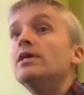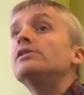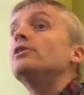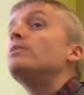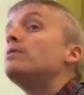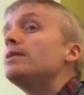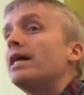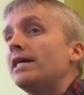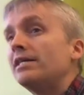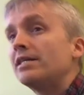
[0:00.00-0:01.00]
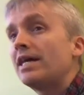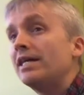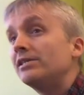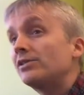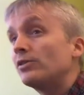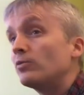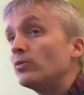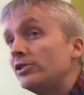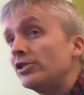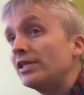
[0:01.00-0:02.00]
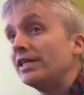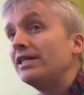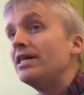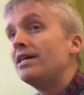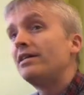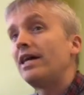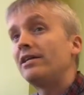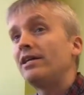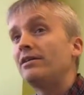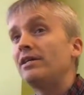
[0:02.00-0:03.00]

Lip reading: So maybe that indicates that originally that